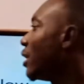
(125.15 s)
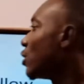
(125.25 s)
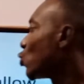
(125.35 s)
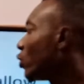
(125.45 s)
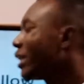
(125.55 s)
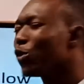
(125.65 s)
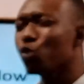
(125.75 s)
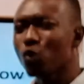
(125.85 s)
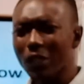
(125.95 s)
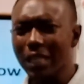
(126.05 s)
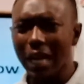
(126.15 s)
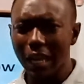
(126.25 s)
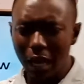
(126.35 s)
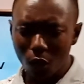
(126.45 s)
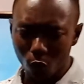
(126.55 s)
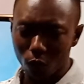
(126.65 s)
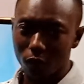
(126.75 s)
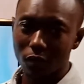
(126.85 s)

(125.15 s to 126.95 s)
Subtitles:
So they do not allow